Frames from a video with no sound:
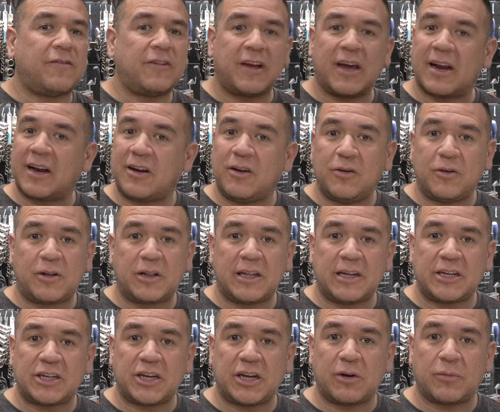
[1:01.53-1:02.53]
You got a new clean
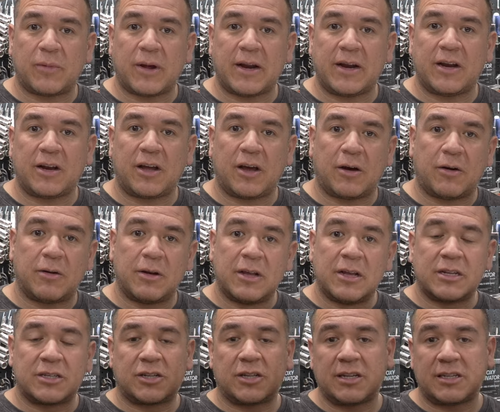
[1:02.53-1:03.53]
sheet ready to go.
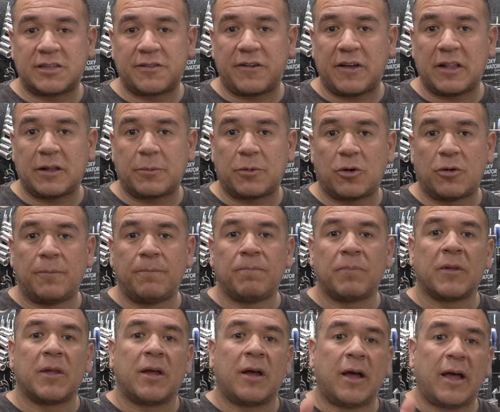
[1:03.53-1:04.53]
So this is available,
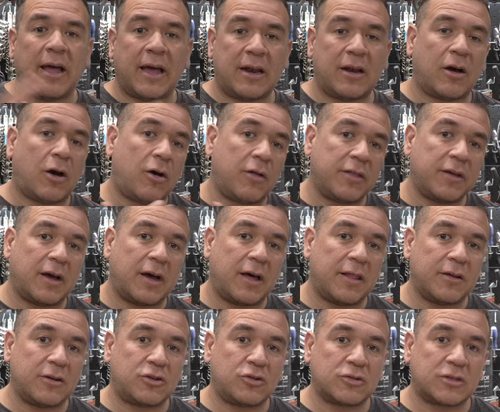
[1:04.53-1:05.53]
and all the
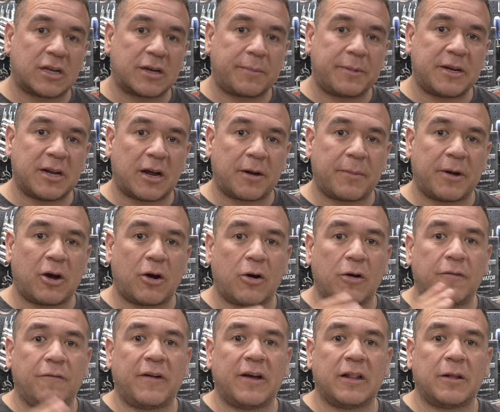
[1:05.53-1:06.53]
other tools I'm going to be talking about are
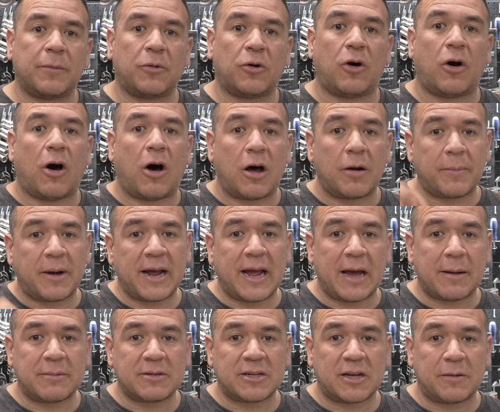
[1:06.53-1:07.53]
available on my
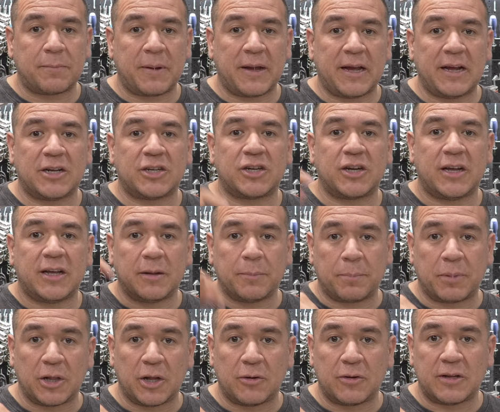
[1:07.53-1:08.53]
Amazon page
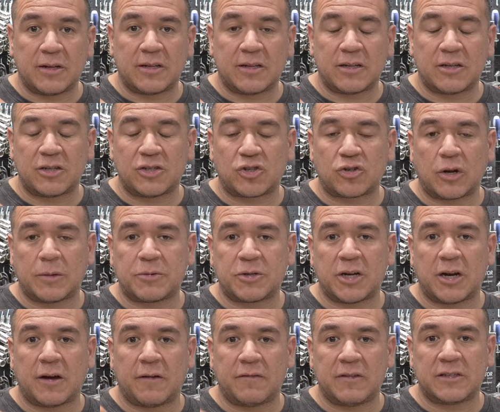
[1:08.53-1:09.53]
below the
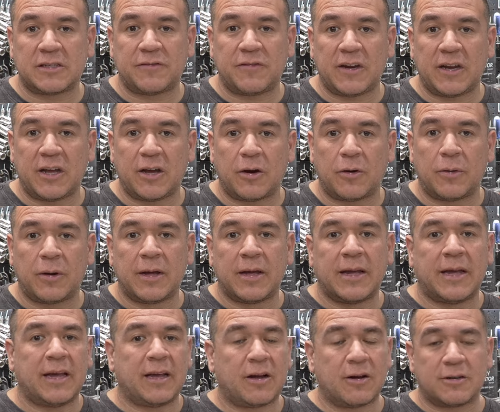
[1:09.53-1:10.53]
description of this video.
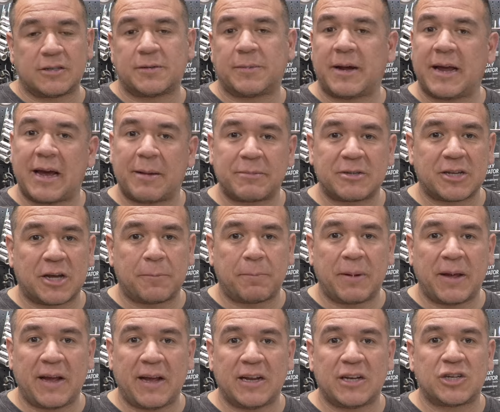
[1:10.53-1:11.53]
It goes to my Amazon
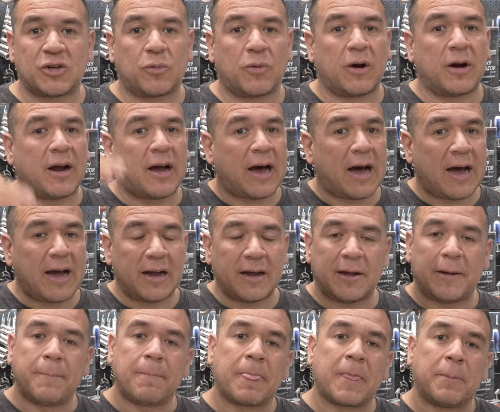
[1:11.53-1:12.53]
page where I
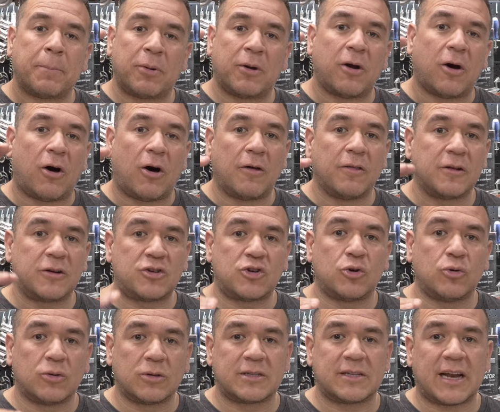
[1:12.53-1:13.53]
put all the
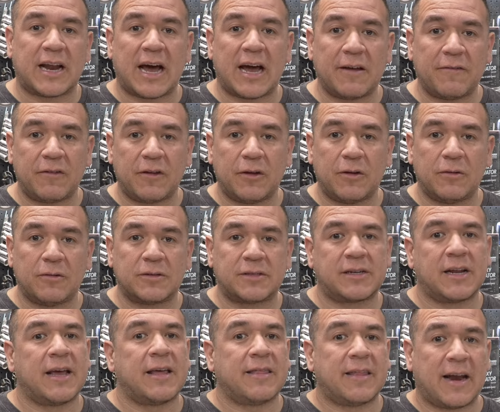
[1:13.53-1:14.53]
tools that I've used,
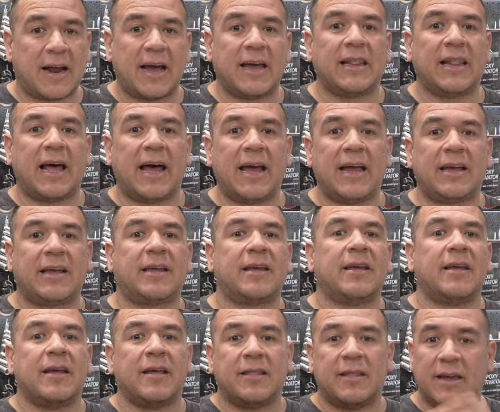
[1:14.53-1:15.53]
that I like,
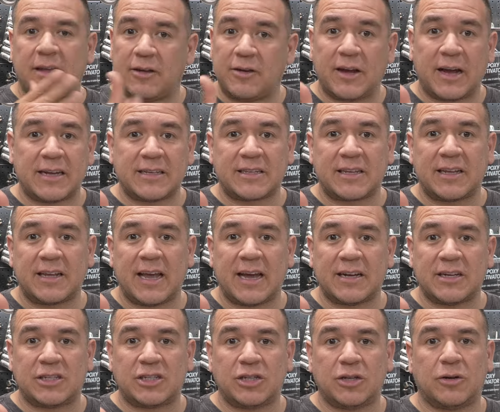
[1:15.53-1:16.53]
that you guys can
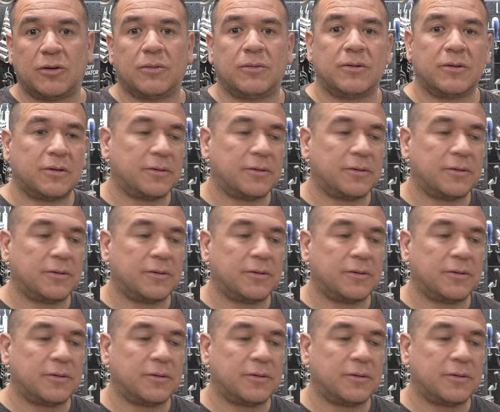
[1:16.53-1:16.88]
get too.